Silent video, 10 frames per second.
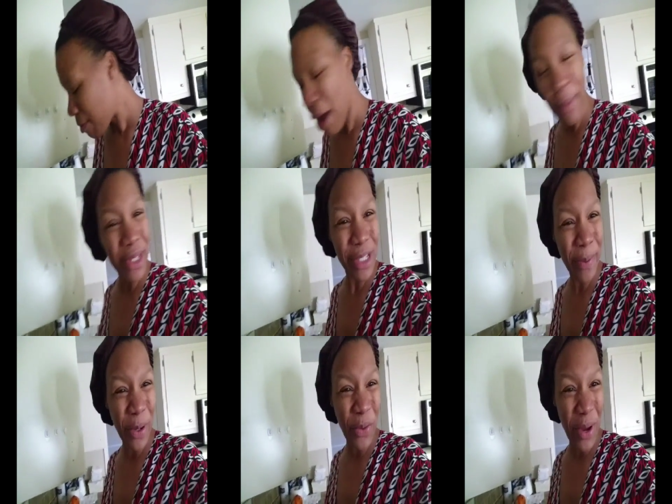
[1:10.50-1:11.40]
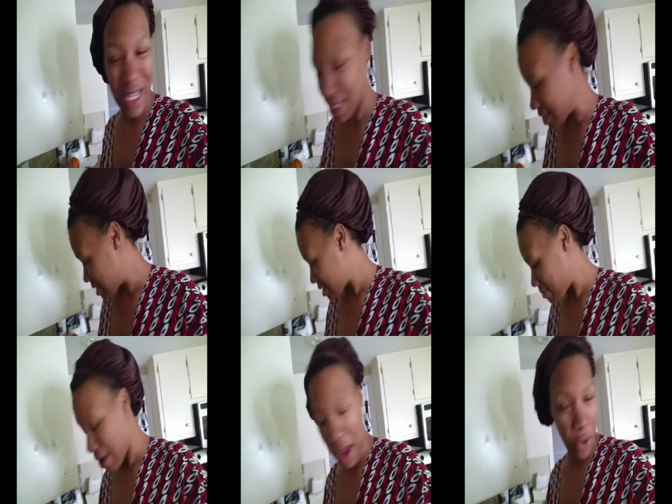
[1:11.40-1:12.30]
my mom used to put raisins
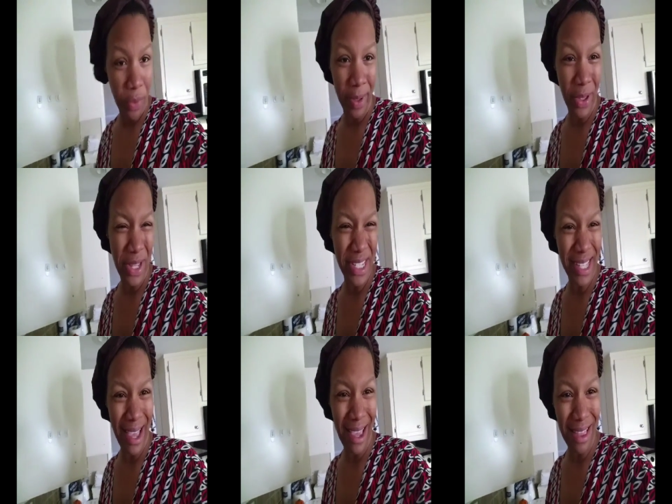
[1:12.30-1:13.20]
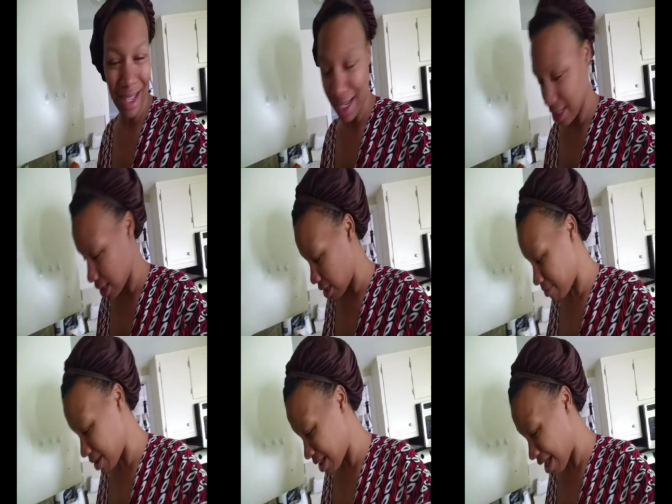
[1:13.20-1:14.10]
in my oatmeal. I used to hate that as a
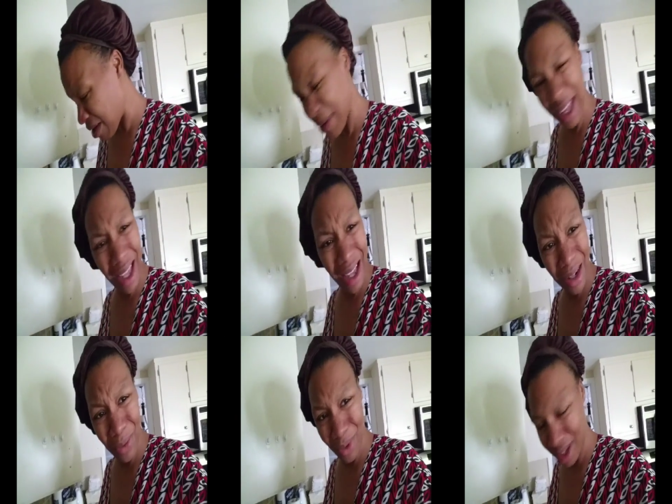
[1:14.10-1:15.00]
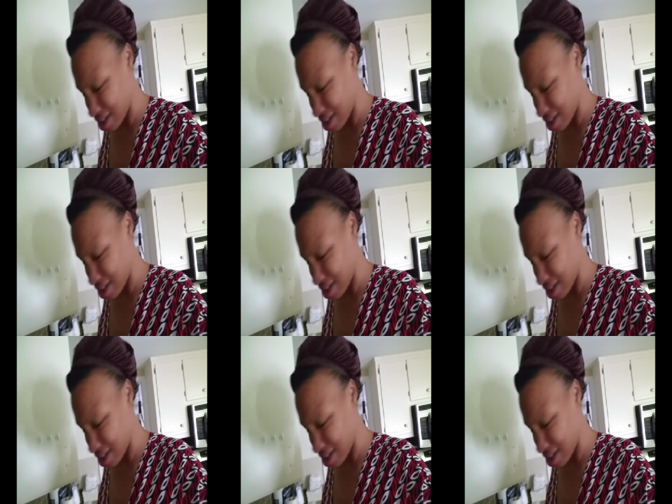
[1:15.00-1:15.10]
kid, but now I kind of